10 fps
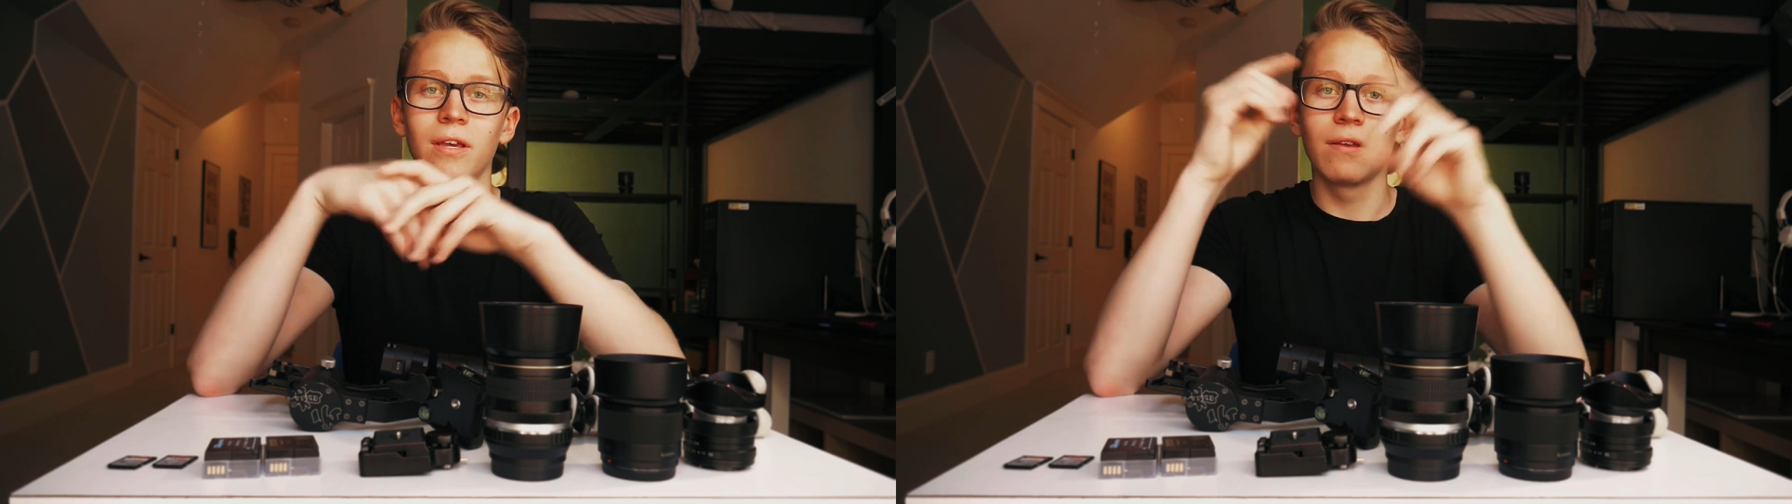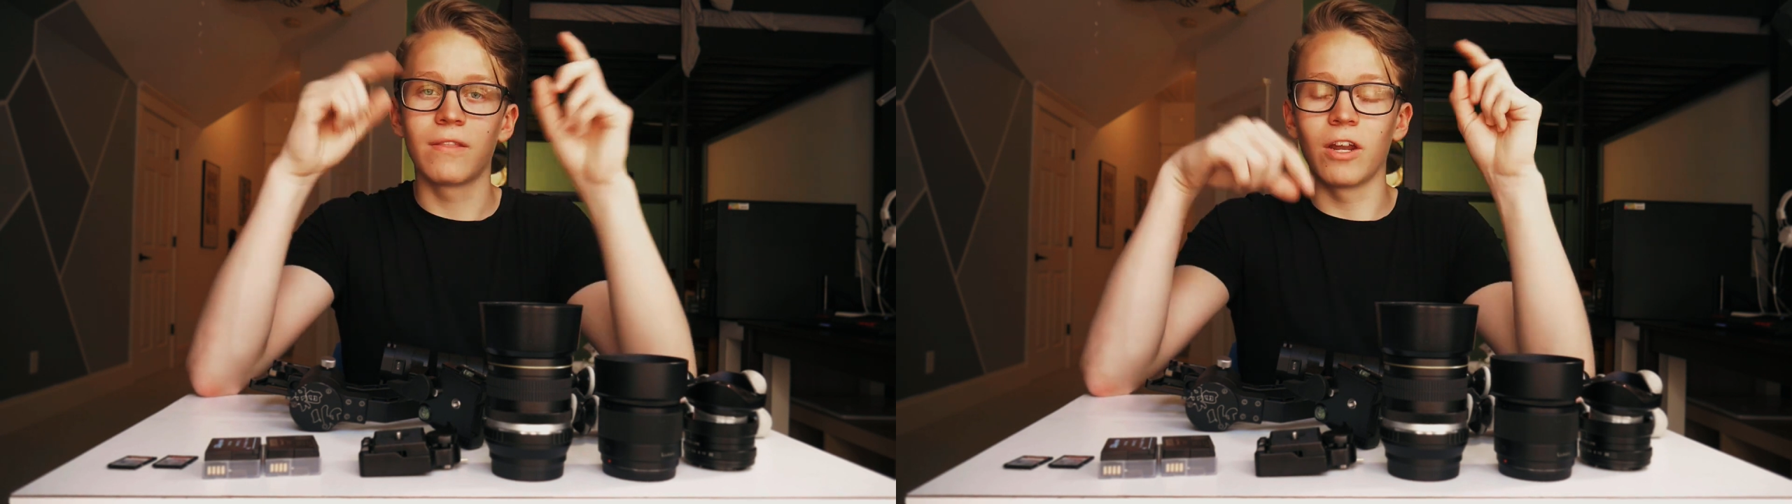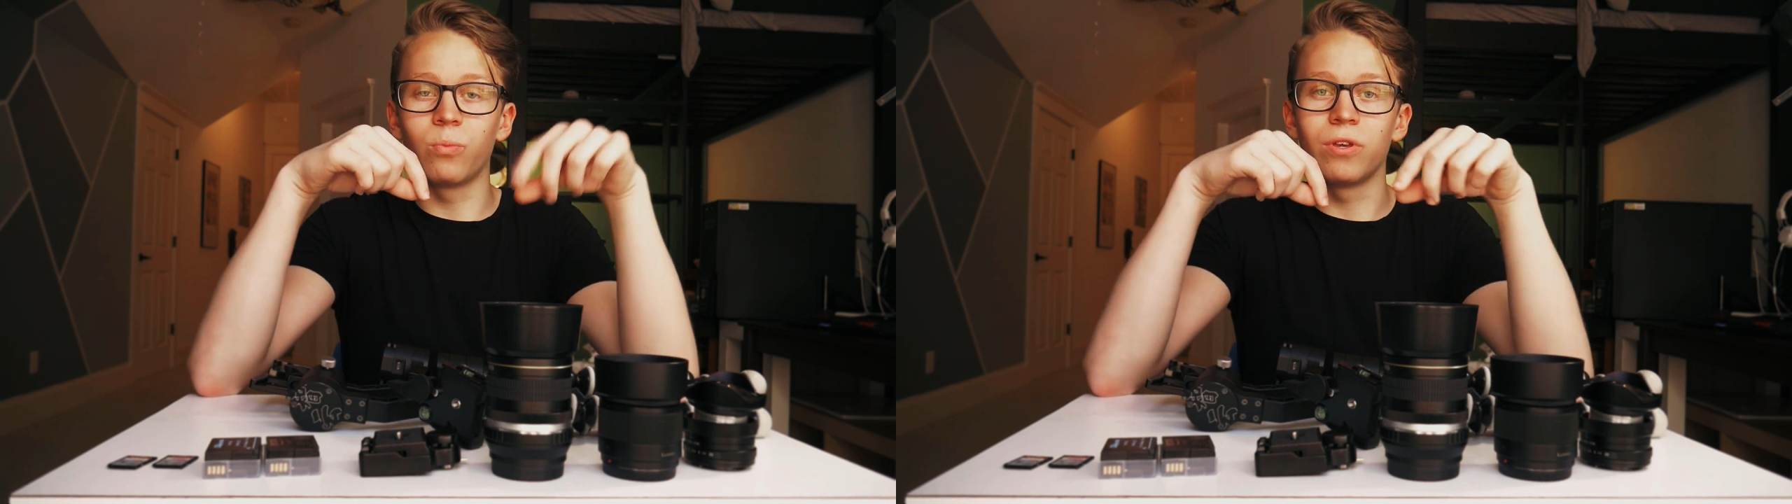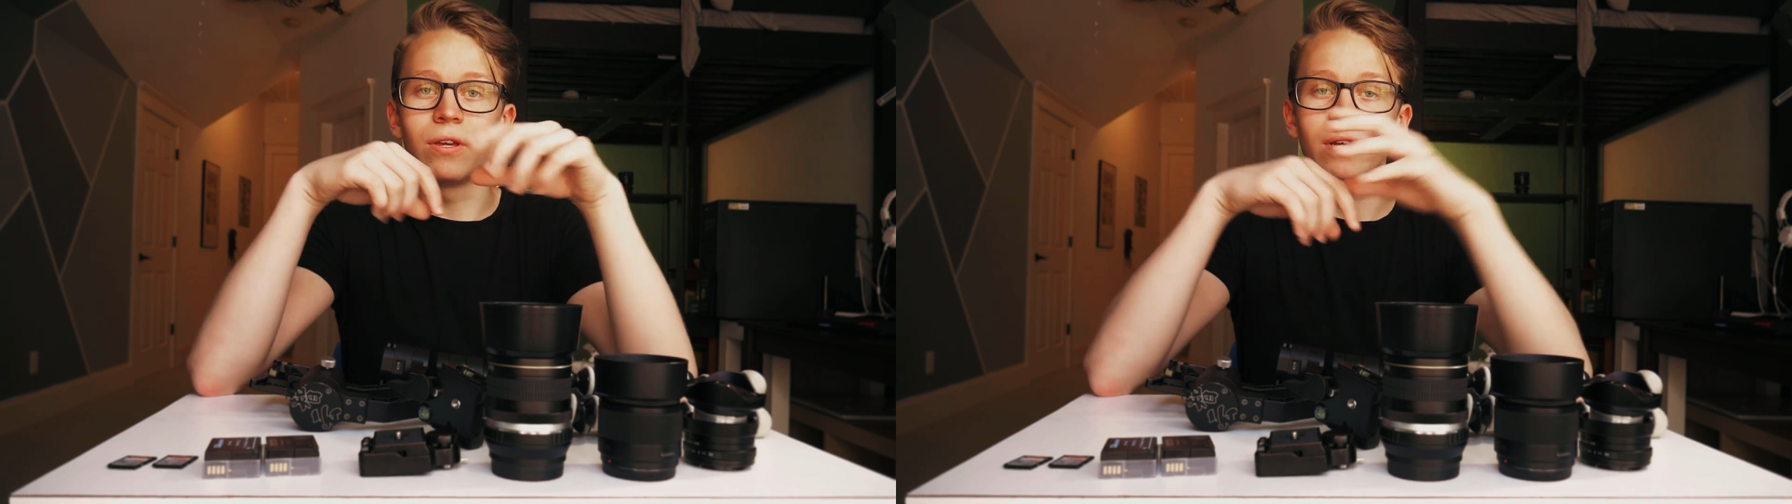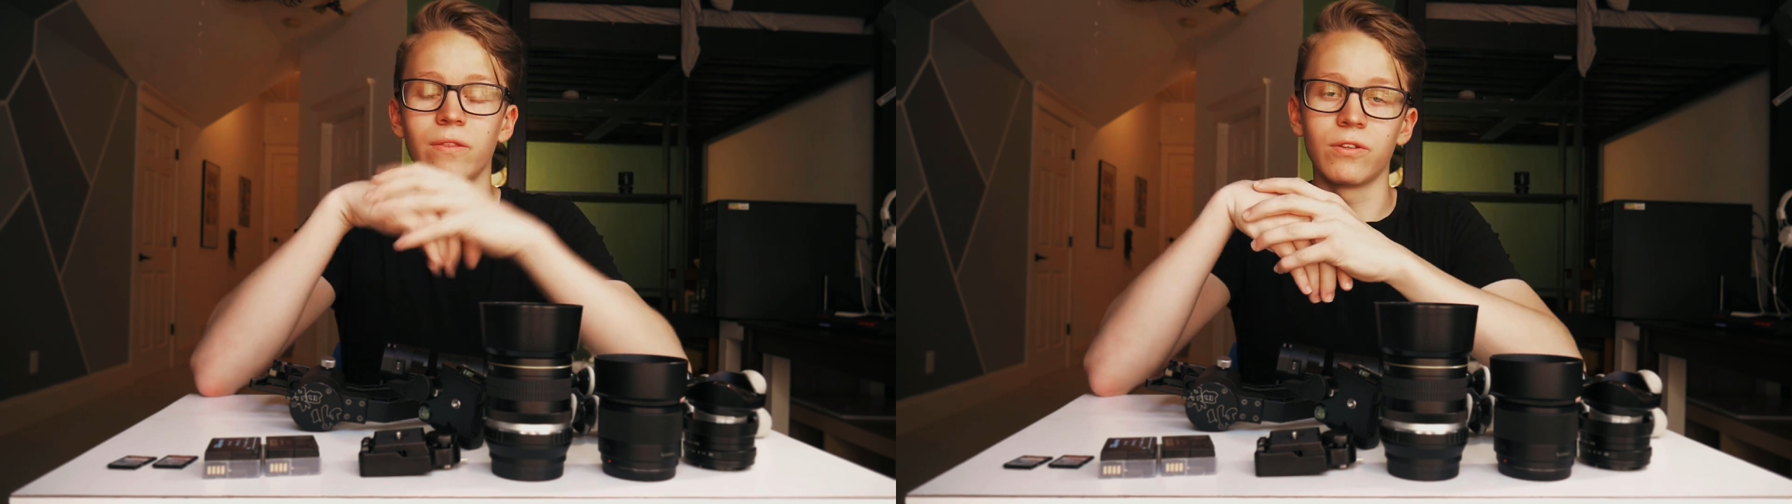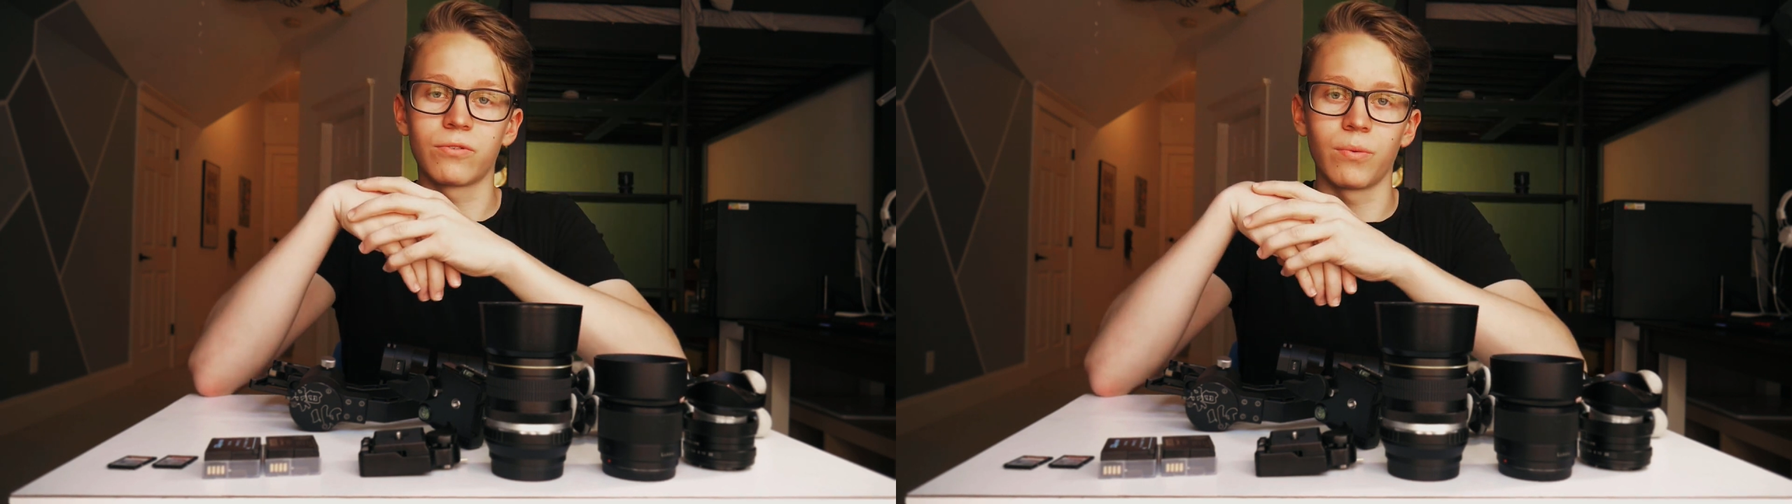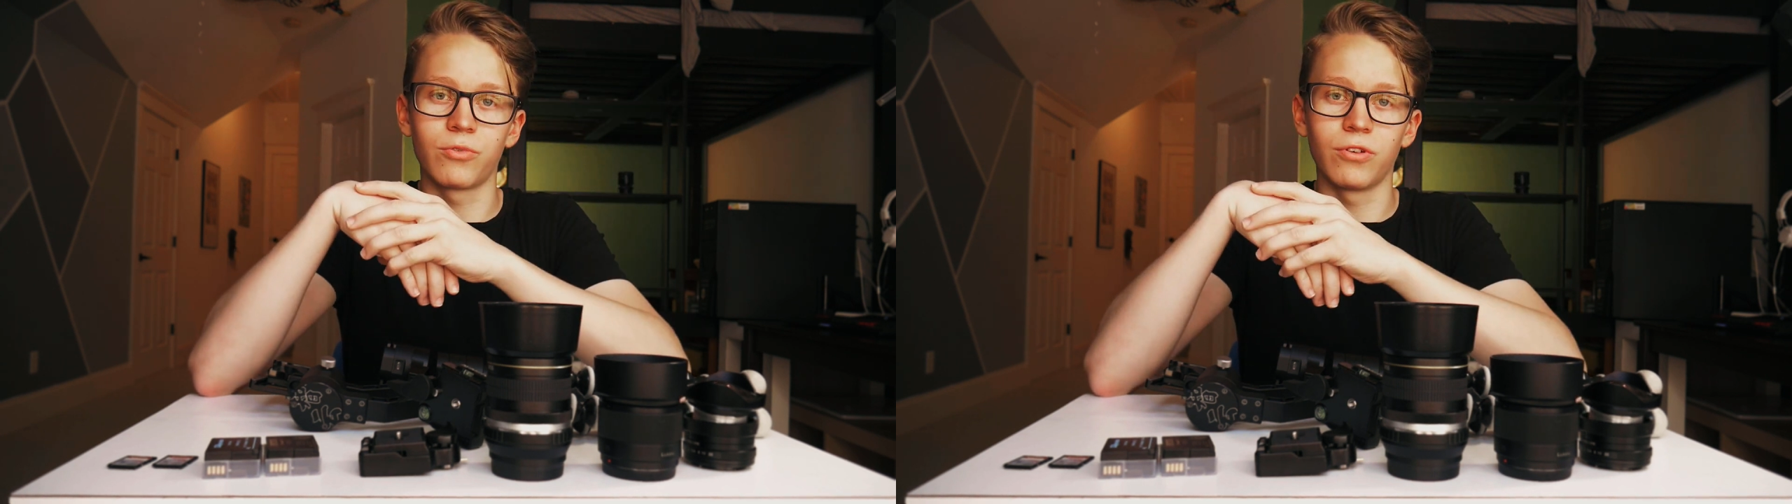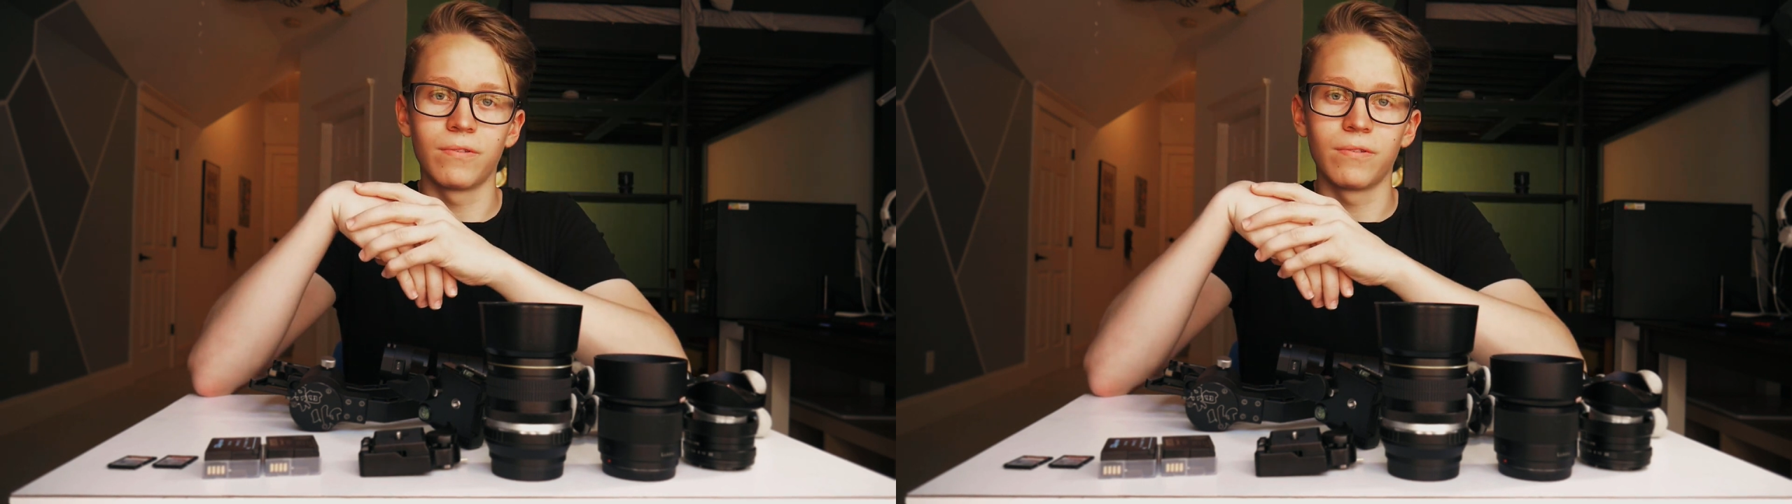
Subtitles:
that'll be in the description.